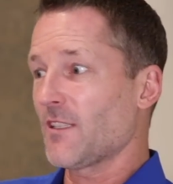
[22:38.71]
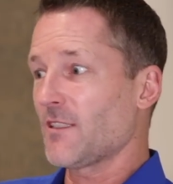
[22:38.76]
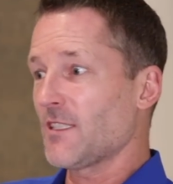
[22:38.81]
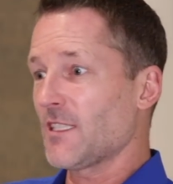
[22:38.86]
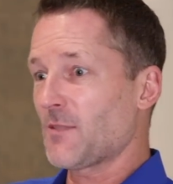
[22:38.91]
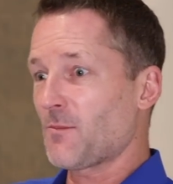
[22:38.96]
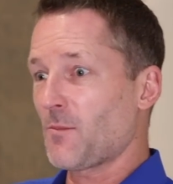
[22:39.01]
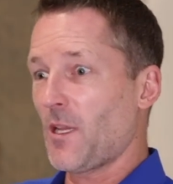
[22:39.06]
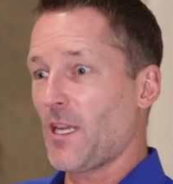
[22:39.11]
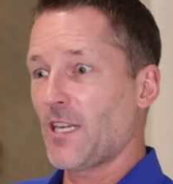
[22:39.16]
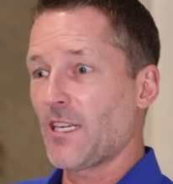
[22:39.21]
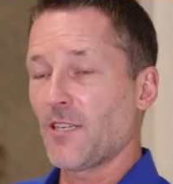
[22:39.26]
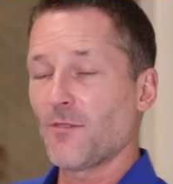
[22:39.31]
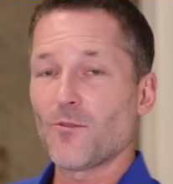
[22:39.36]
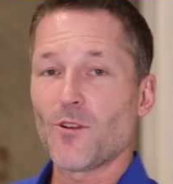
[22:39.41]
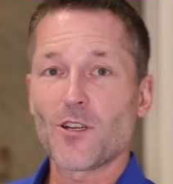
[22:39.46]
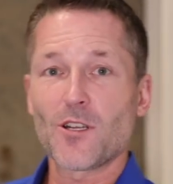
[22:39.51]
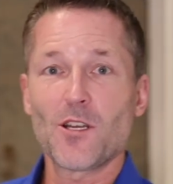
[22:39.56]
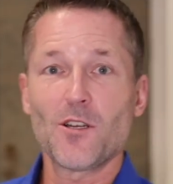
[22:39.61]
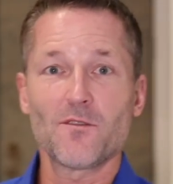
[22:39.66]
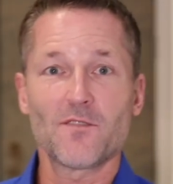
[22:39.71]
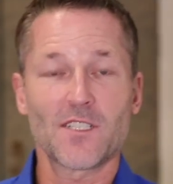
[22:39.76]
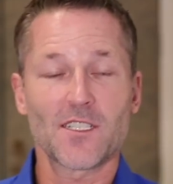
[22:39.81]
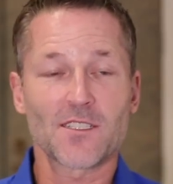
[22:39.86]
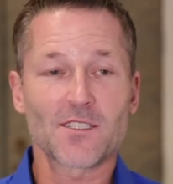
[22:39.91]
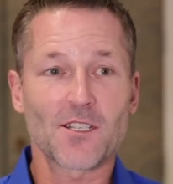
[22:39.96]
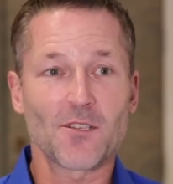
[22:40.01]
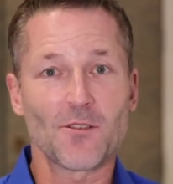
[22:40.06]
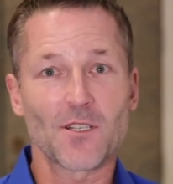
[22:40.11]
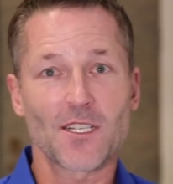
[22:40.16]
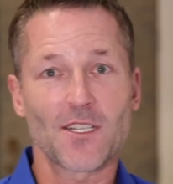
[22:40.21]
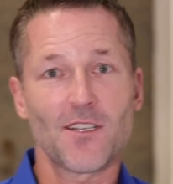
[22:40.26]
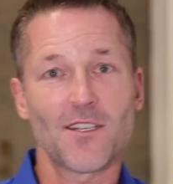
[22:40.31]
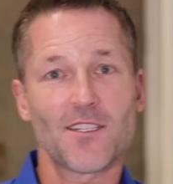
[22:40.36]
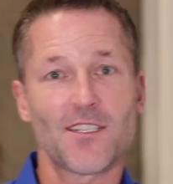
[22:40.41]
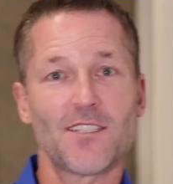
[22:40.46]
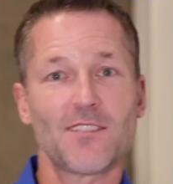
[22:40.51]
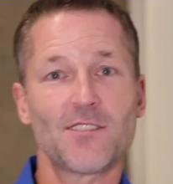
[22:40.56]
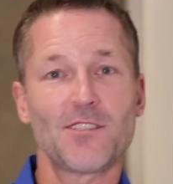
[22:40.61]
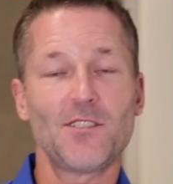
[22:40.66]
on this planet while COVID is going
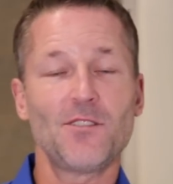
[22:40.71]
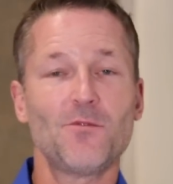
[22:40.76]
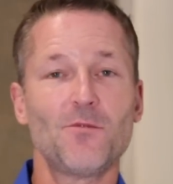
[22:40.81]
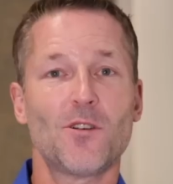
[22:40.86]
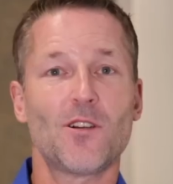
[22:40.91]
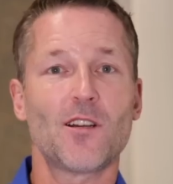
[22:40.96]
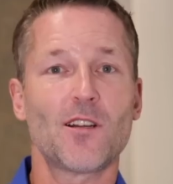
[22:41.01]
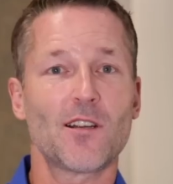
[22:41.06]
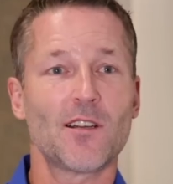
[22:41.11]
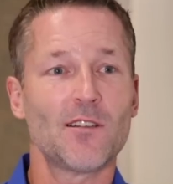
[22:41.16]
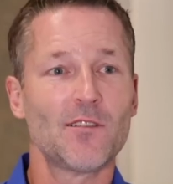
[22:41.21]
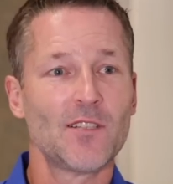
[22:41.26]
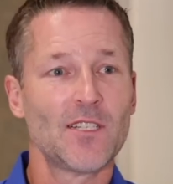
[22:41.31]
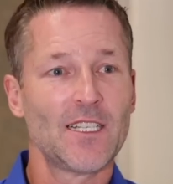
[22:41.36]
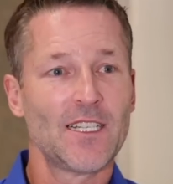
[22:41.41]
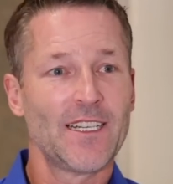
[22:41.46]
on, as you are.